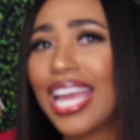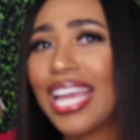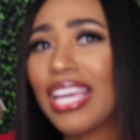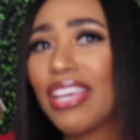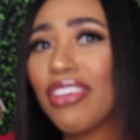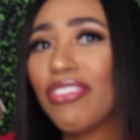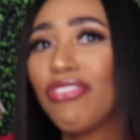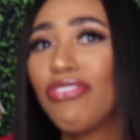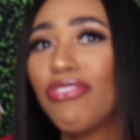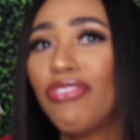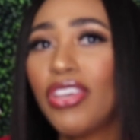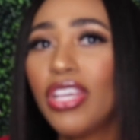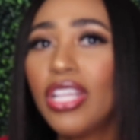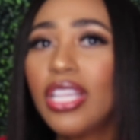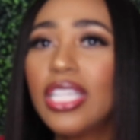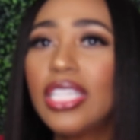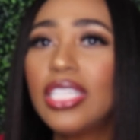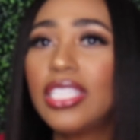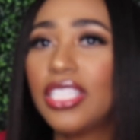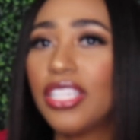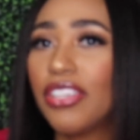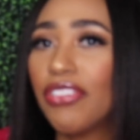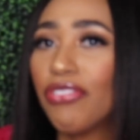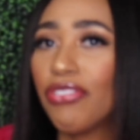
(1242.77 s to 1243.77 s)
can feel
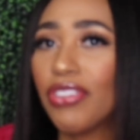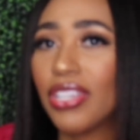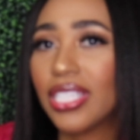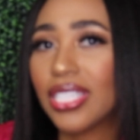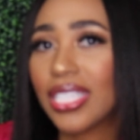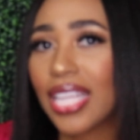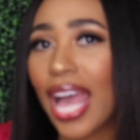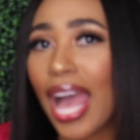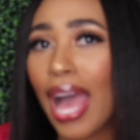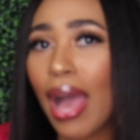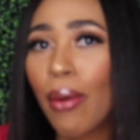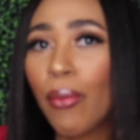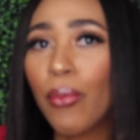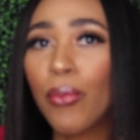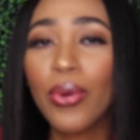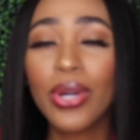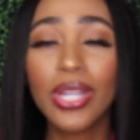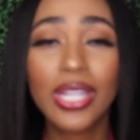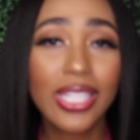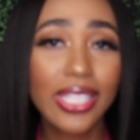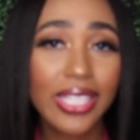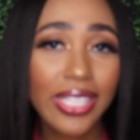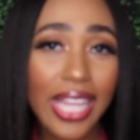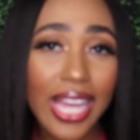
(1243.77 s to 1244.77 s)
a difference. I
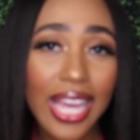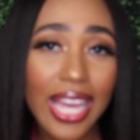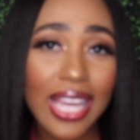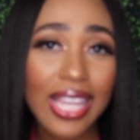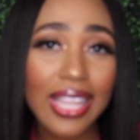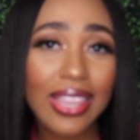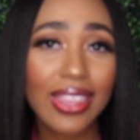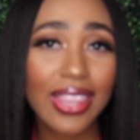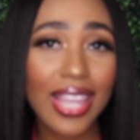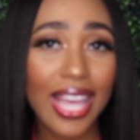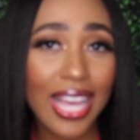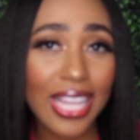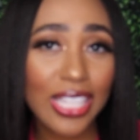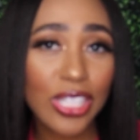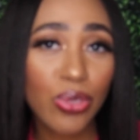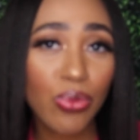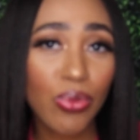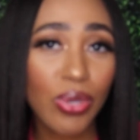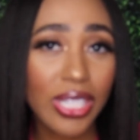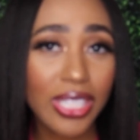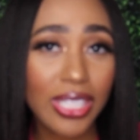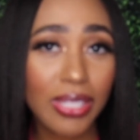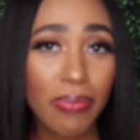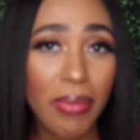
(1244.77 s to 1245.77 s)
want to say that's
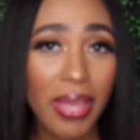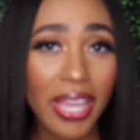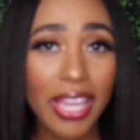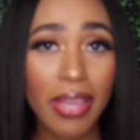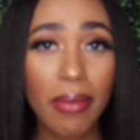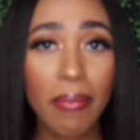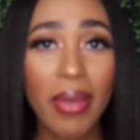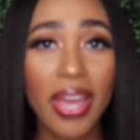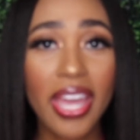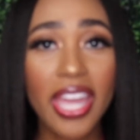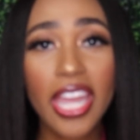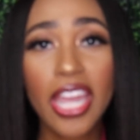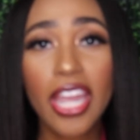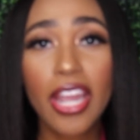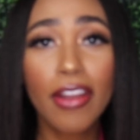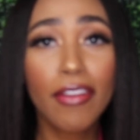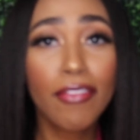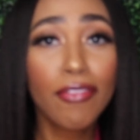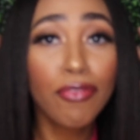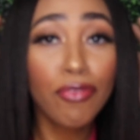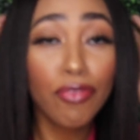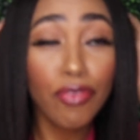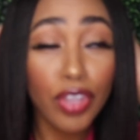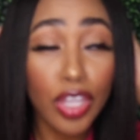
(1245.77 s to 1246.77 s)
what's making my
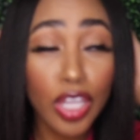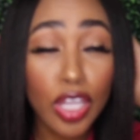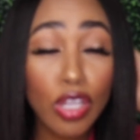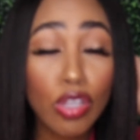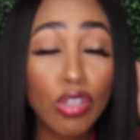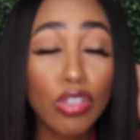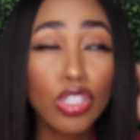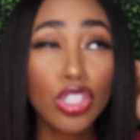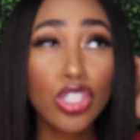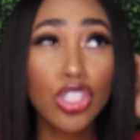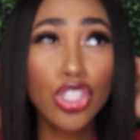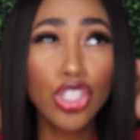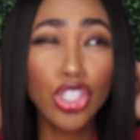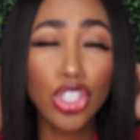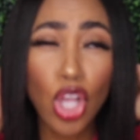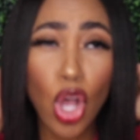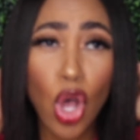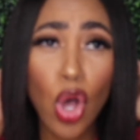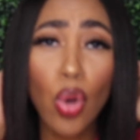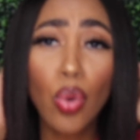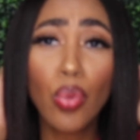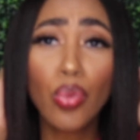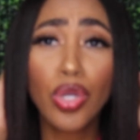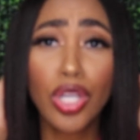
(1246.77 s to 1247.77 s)
hair feel
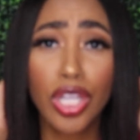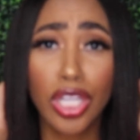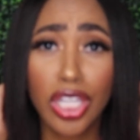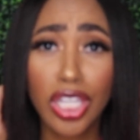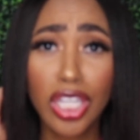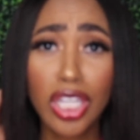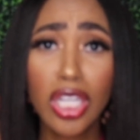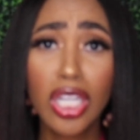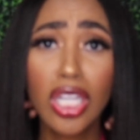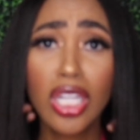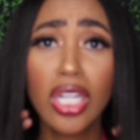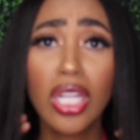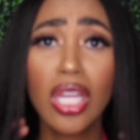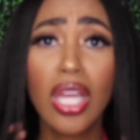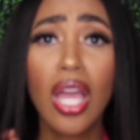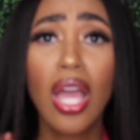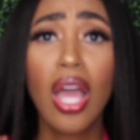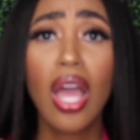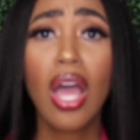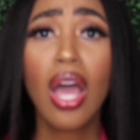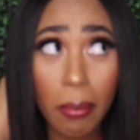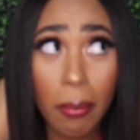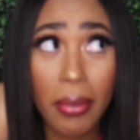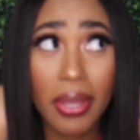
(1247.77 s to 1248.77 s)
so good,
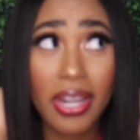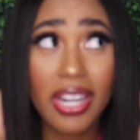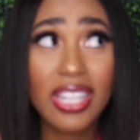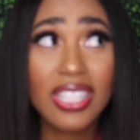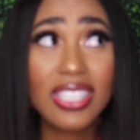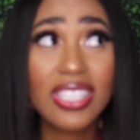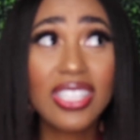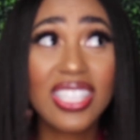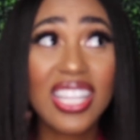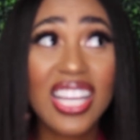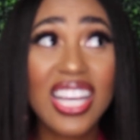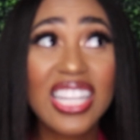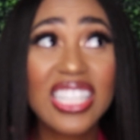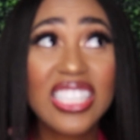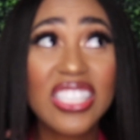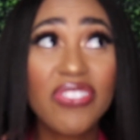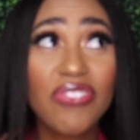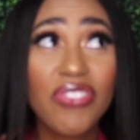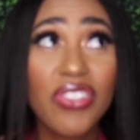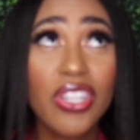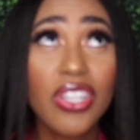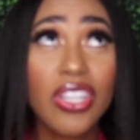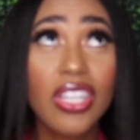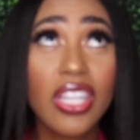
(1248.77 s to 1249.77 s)
but it does
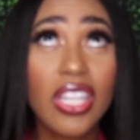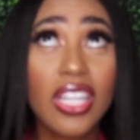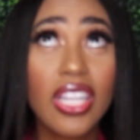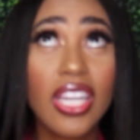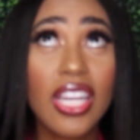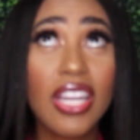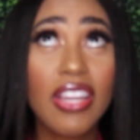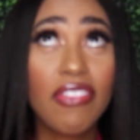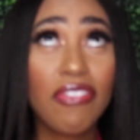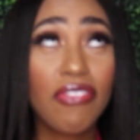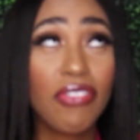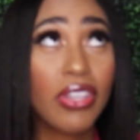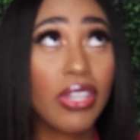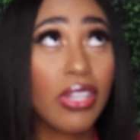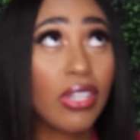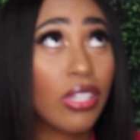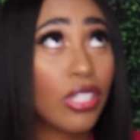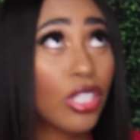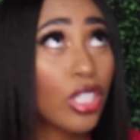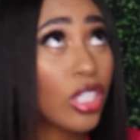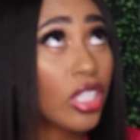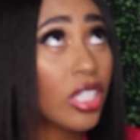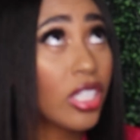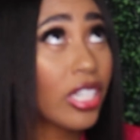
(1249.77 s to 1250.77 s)
feel good. It
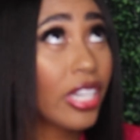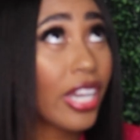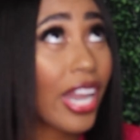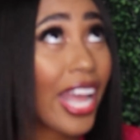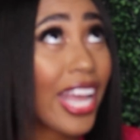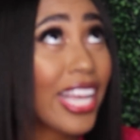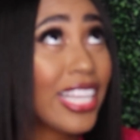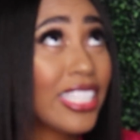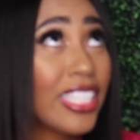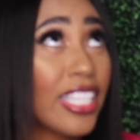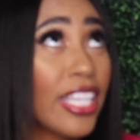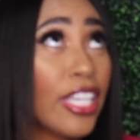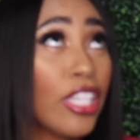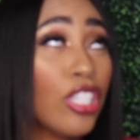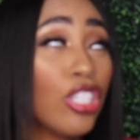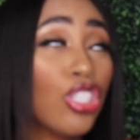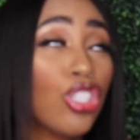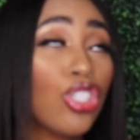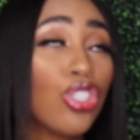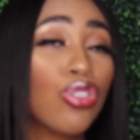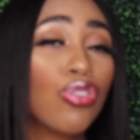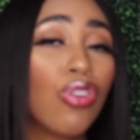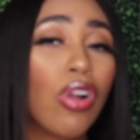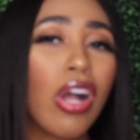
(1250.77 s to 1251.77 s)
feels nice and
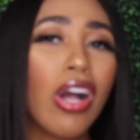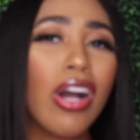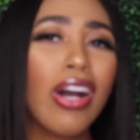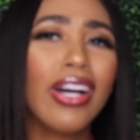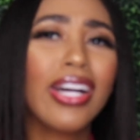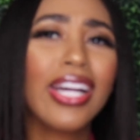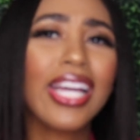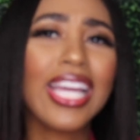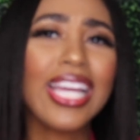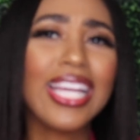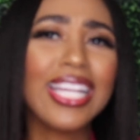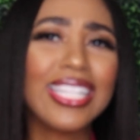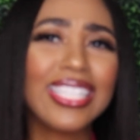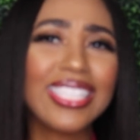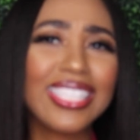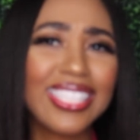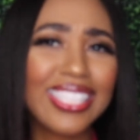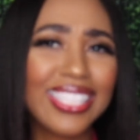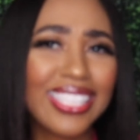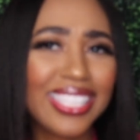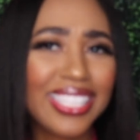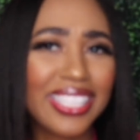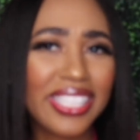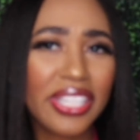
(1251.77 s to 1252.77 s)
strong and
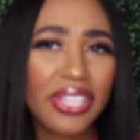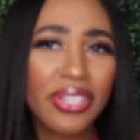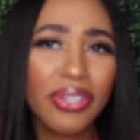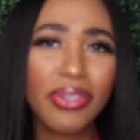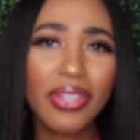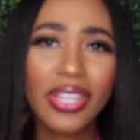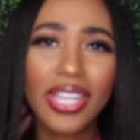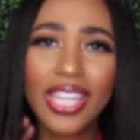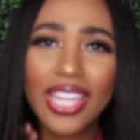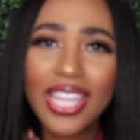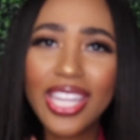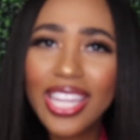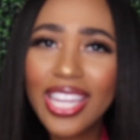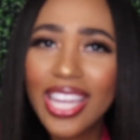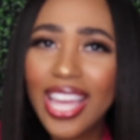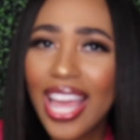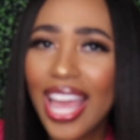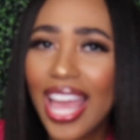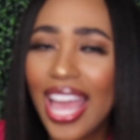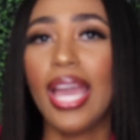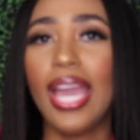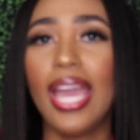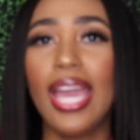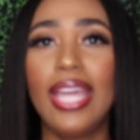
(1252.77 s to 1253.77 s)
silky.
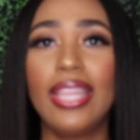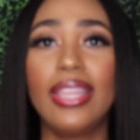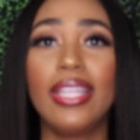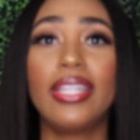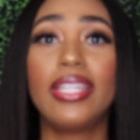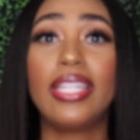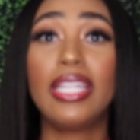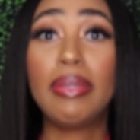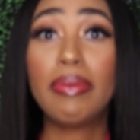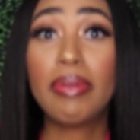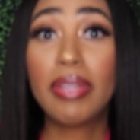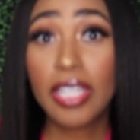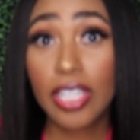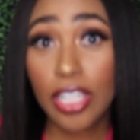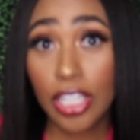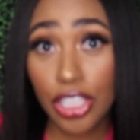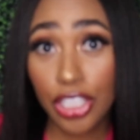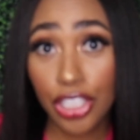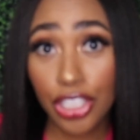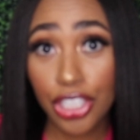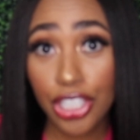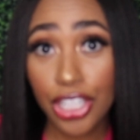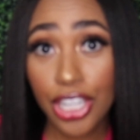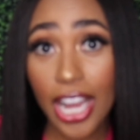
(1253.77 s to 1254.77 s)
And the deep
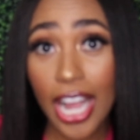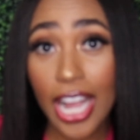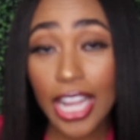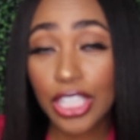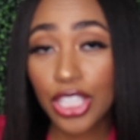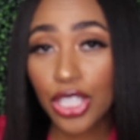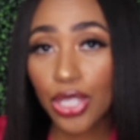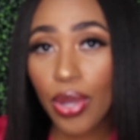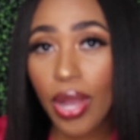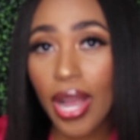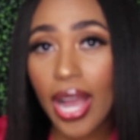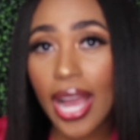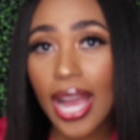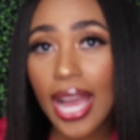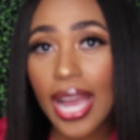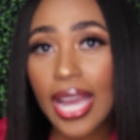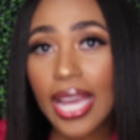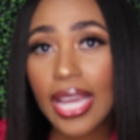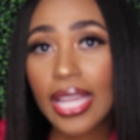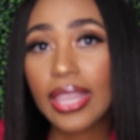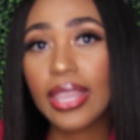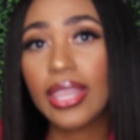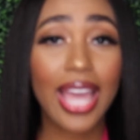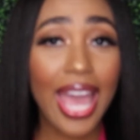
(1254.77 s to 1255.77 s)
conditioner I
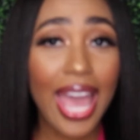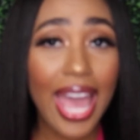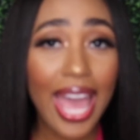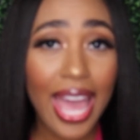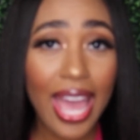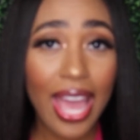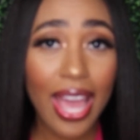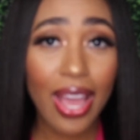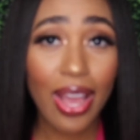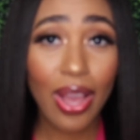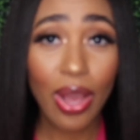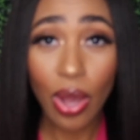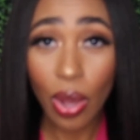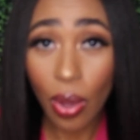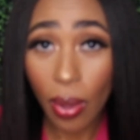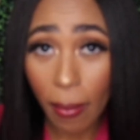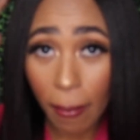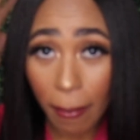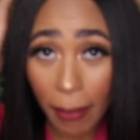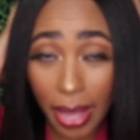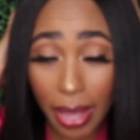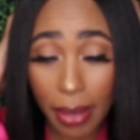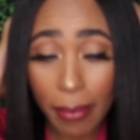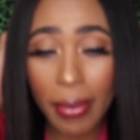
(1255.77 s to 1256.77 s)
tried, that
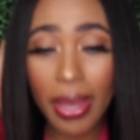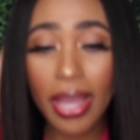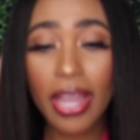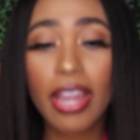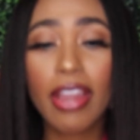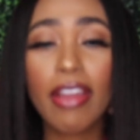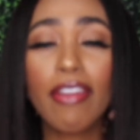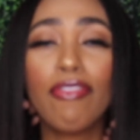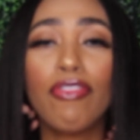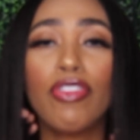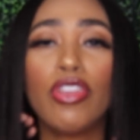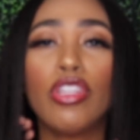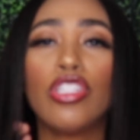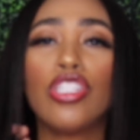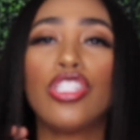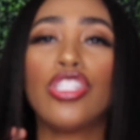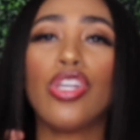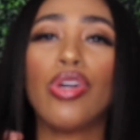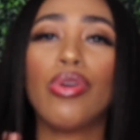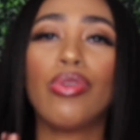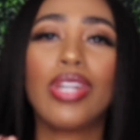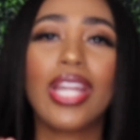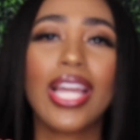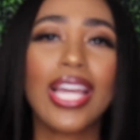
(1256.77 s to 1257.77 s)
made my hair feel
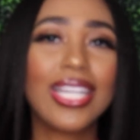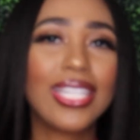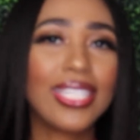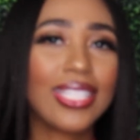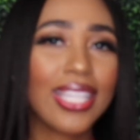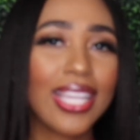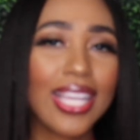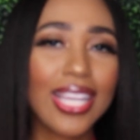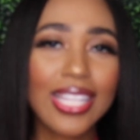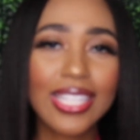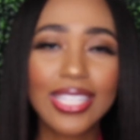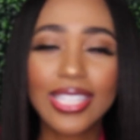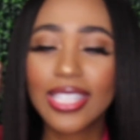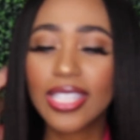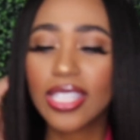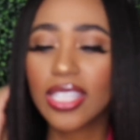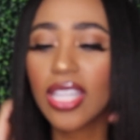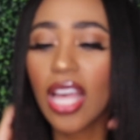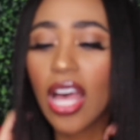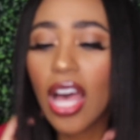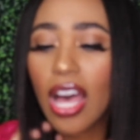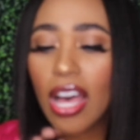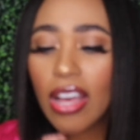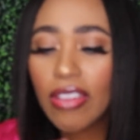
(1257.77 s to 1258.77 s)
so nice and
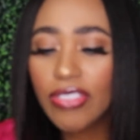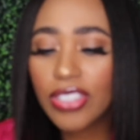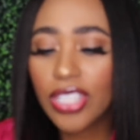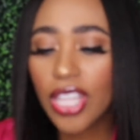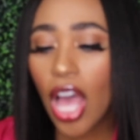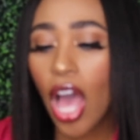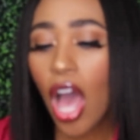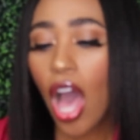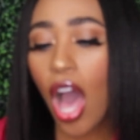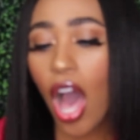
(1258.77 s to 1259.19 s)
soft.